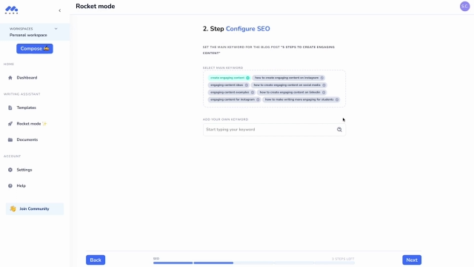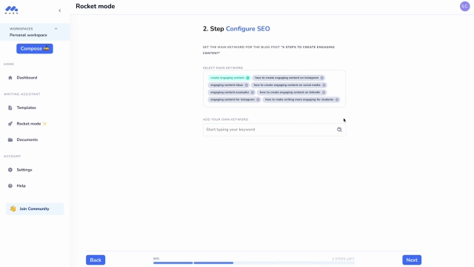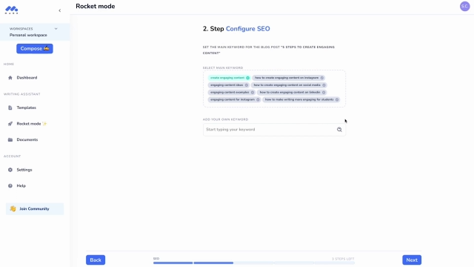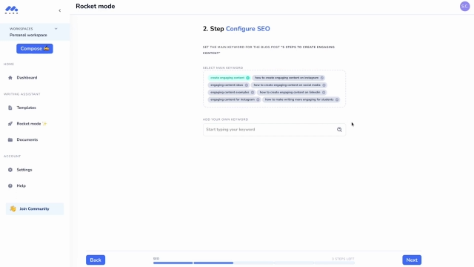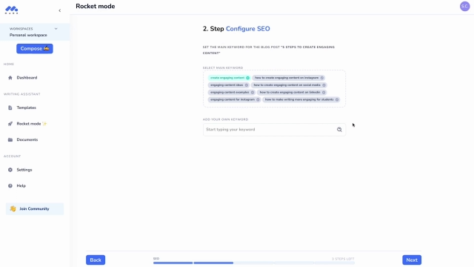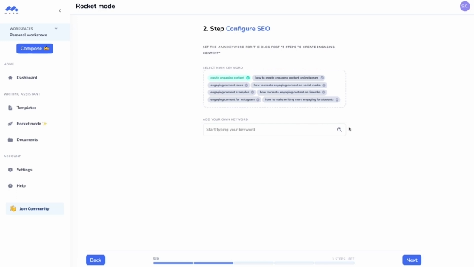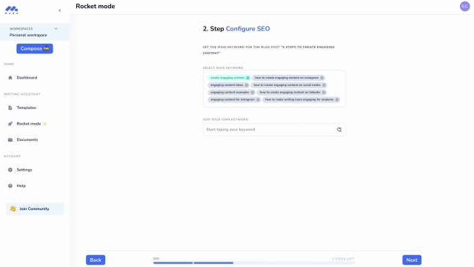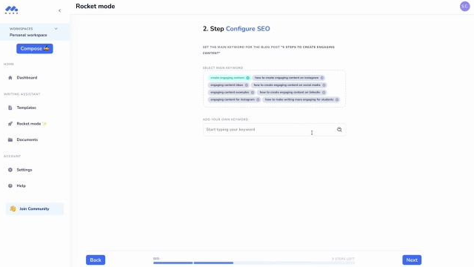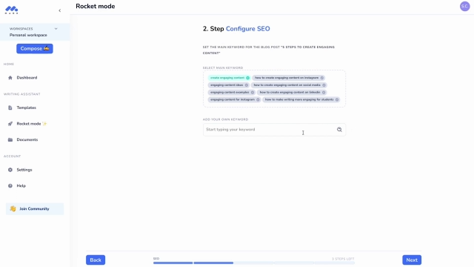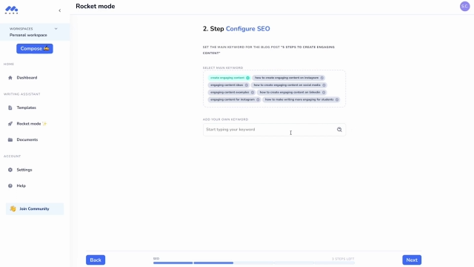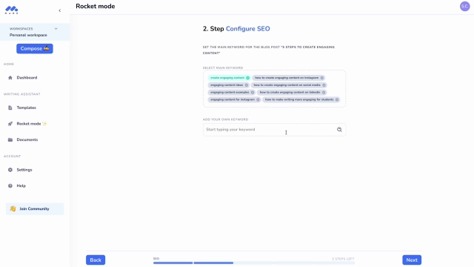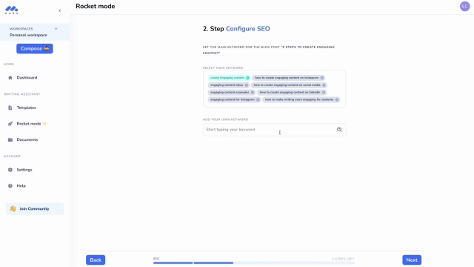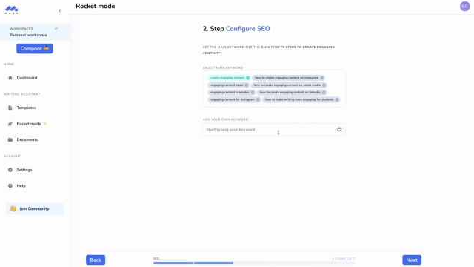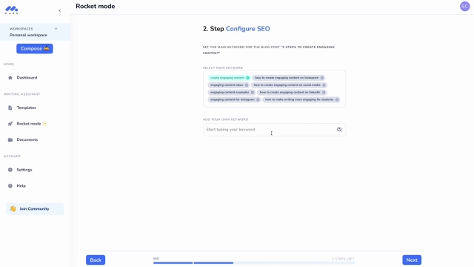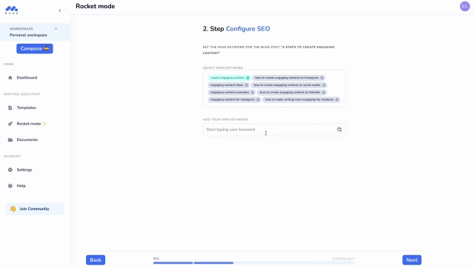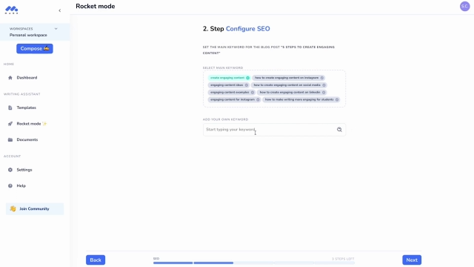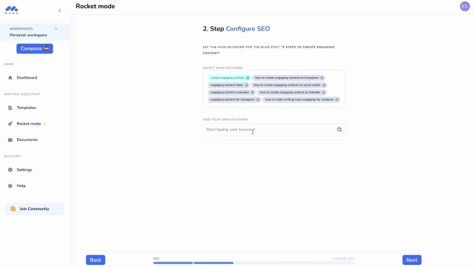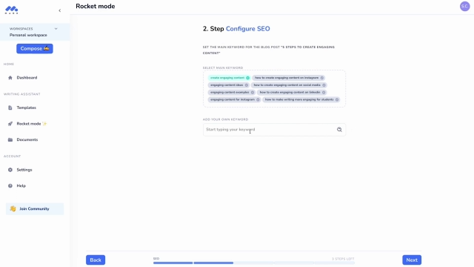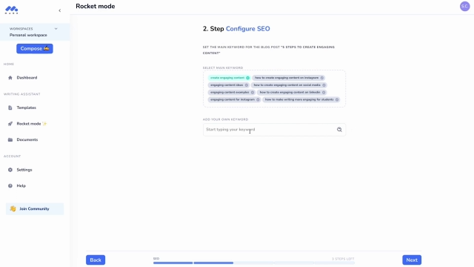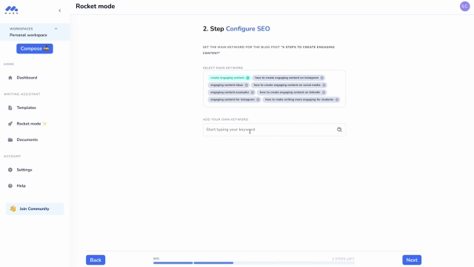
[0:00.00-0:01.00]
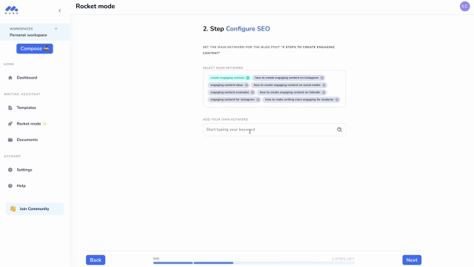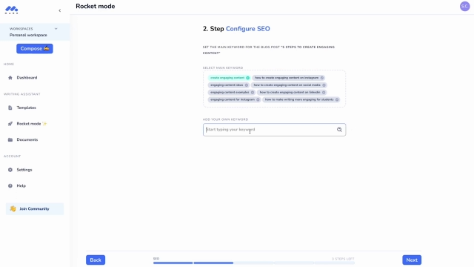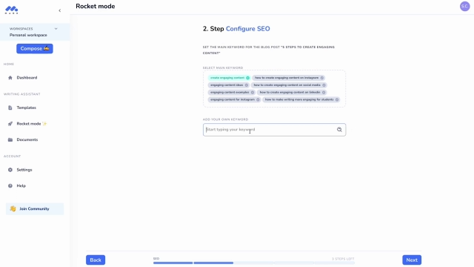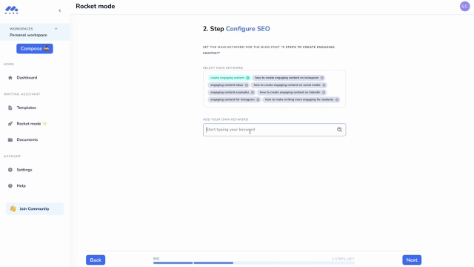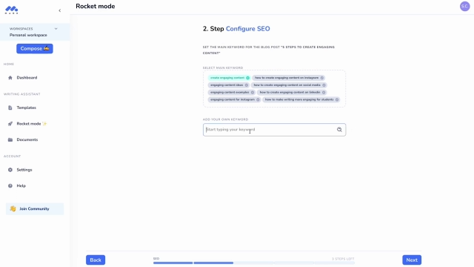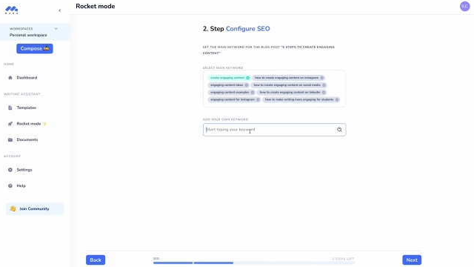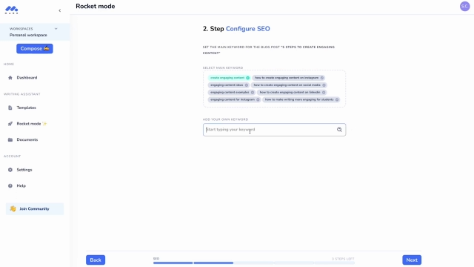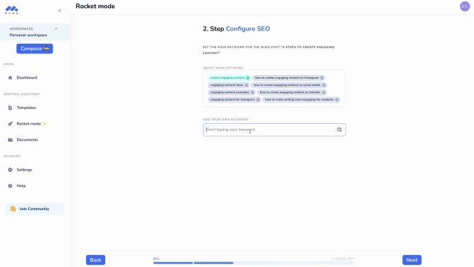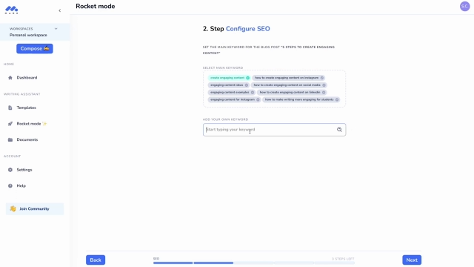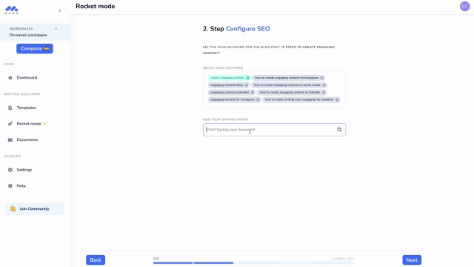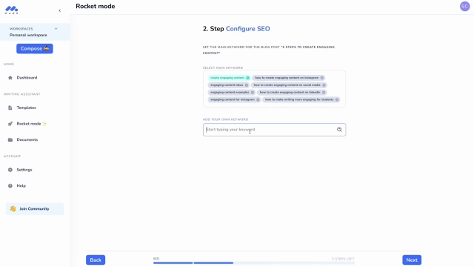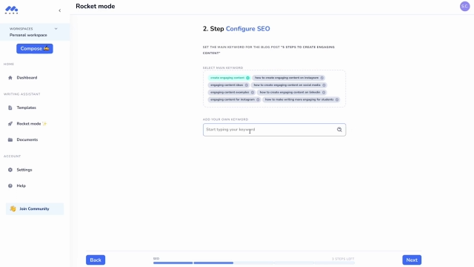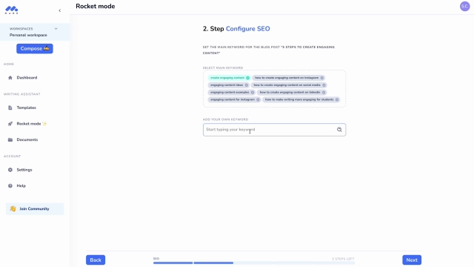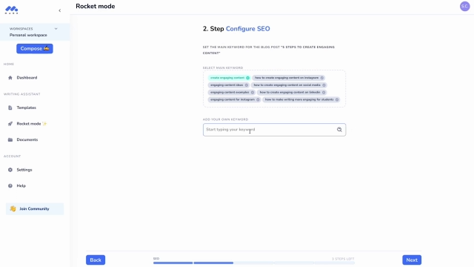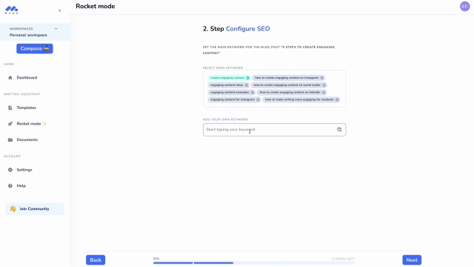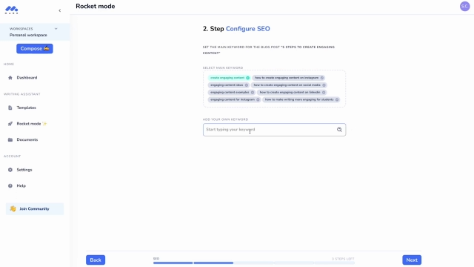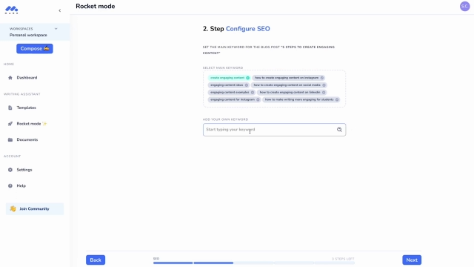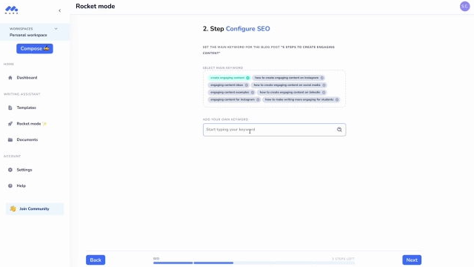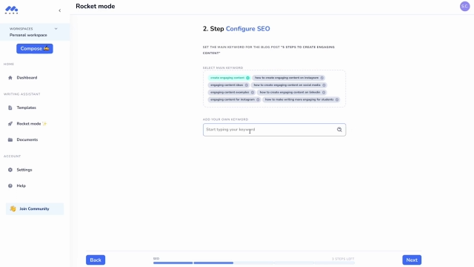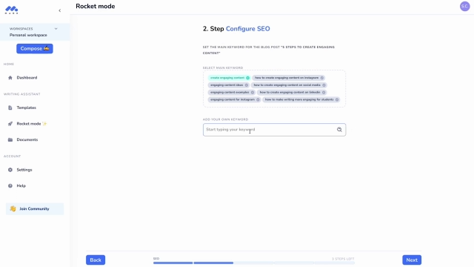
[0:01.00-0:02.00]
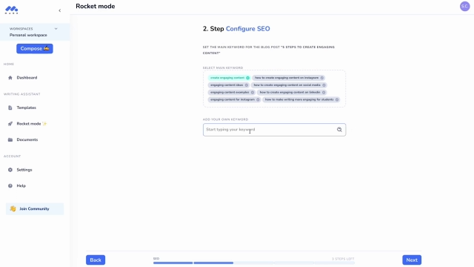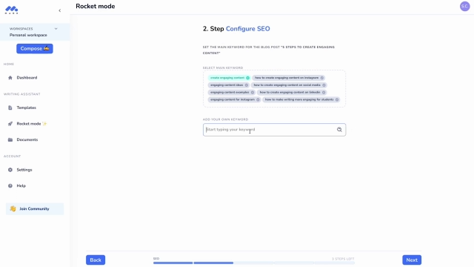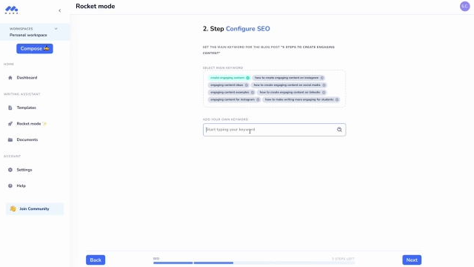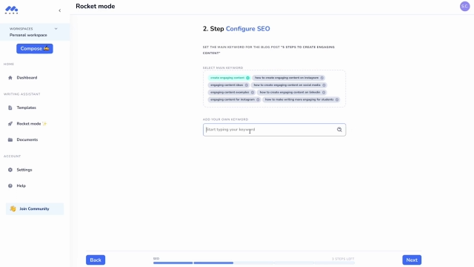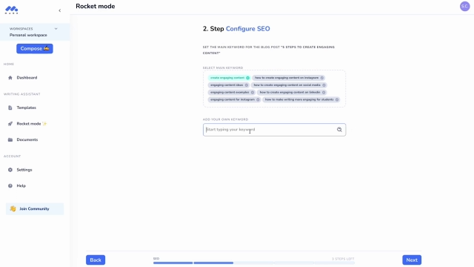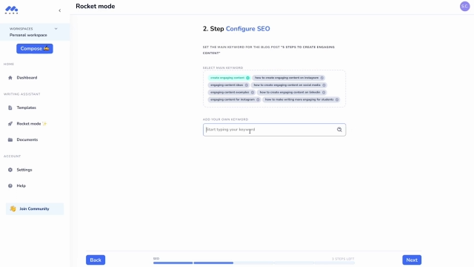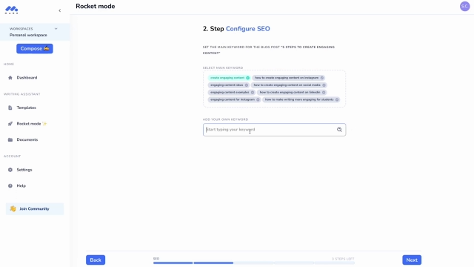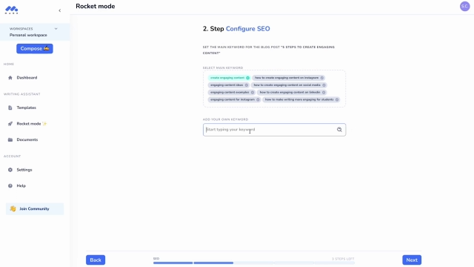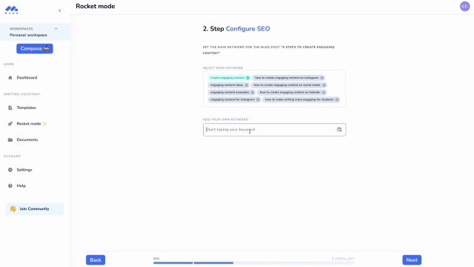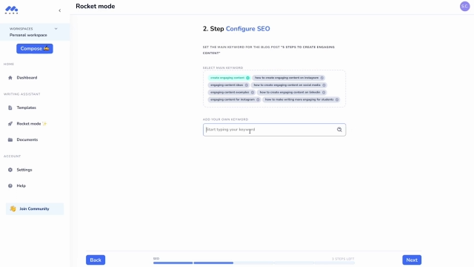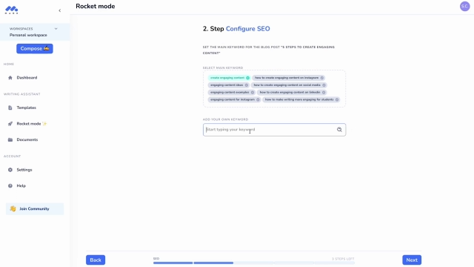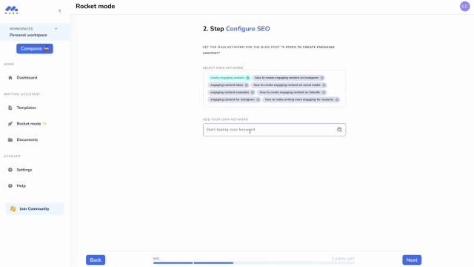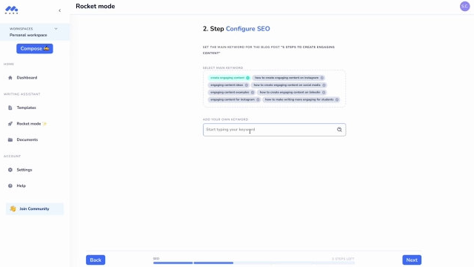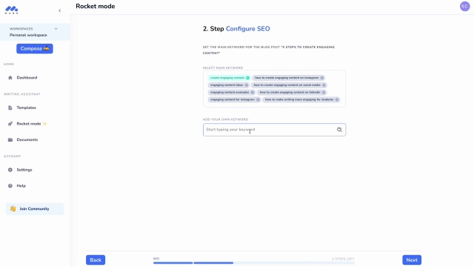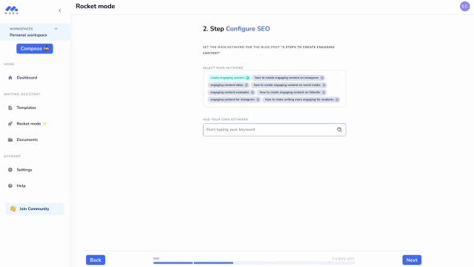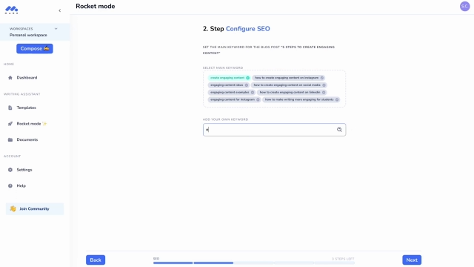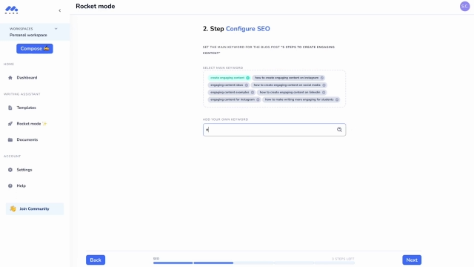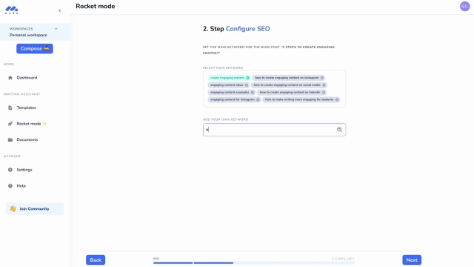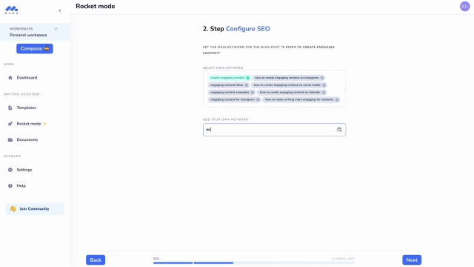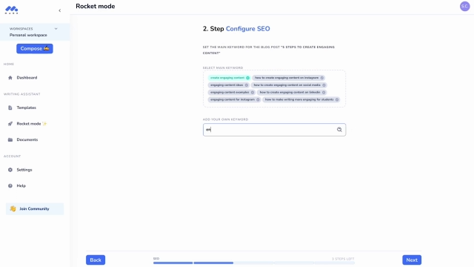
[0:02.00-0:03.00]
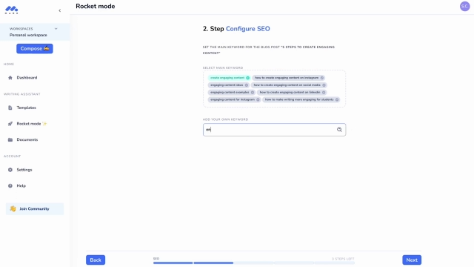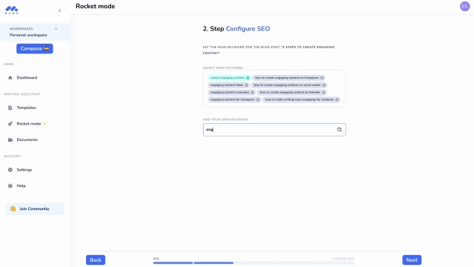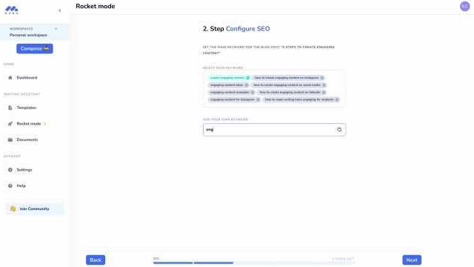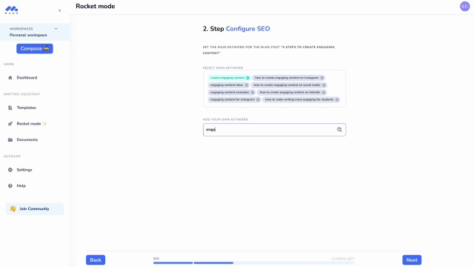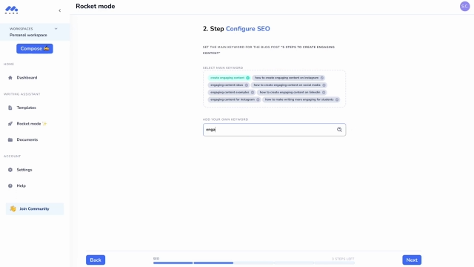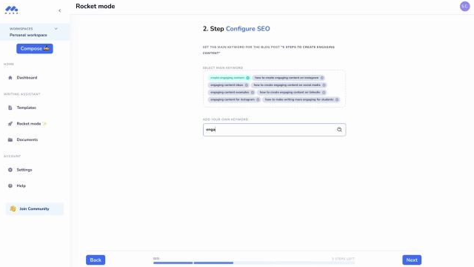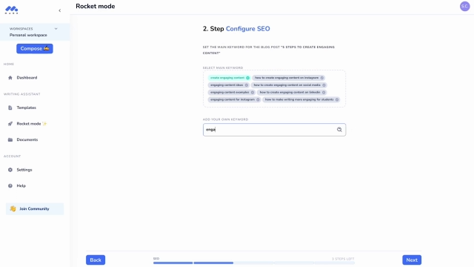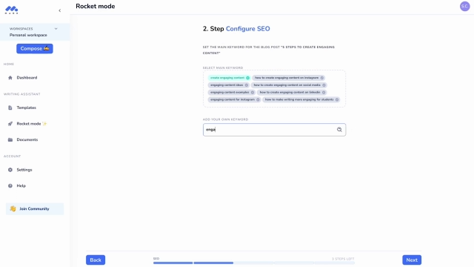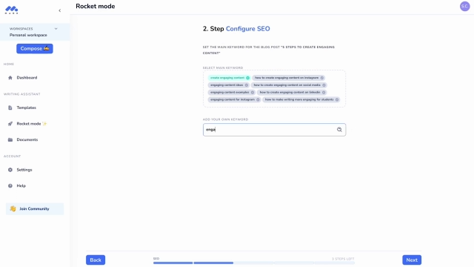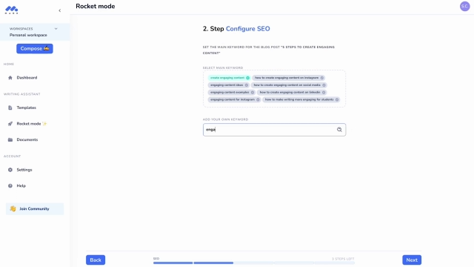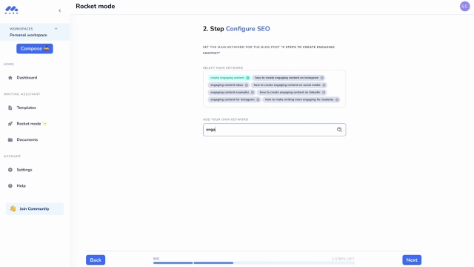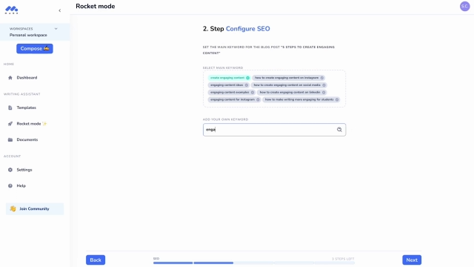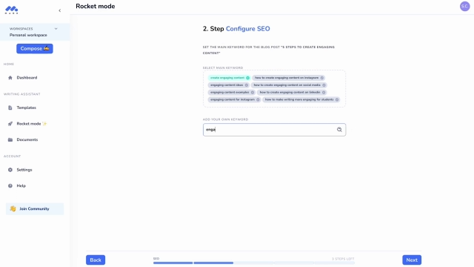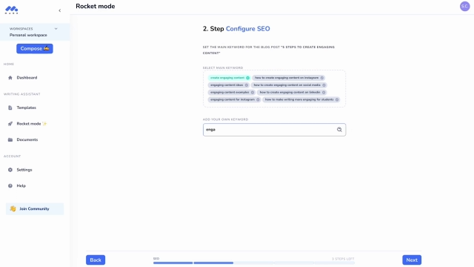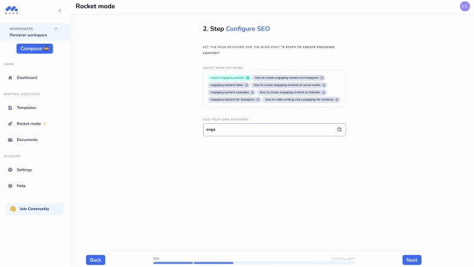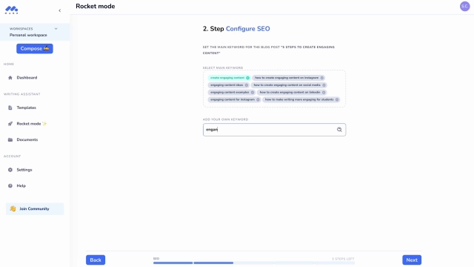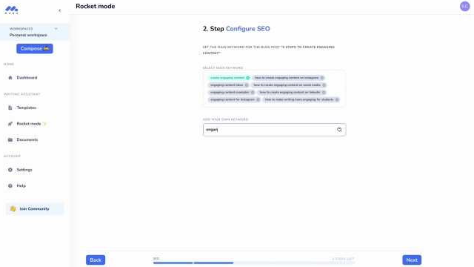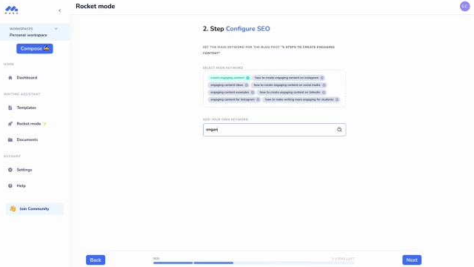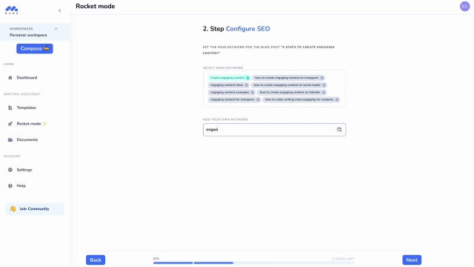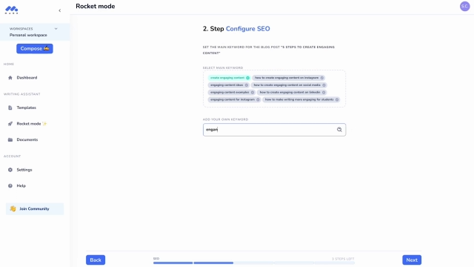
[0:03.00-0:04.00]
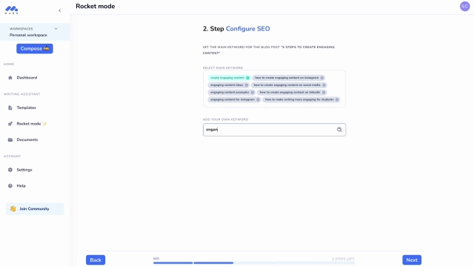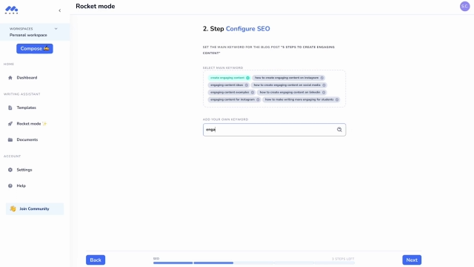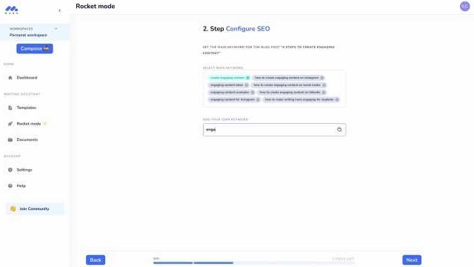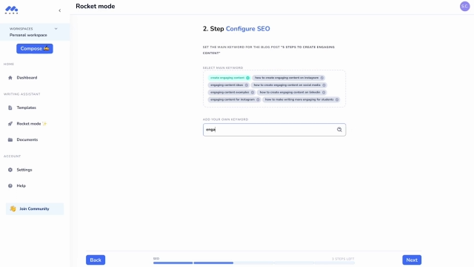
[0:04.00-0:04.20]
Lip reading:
[unreadable: no face in view]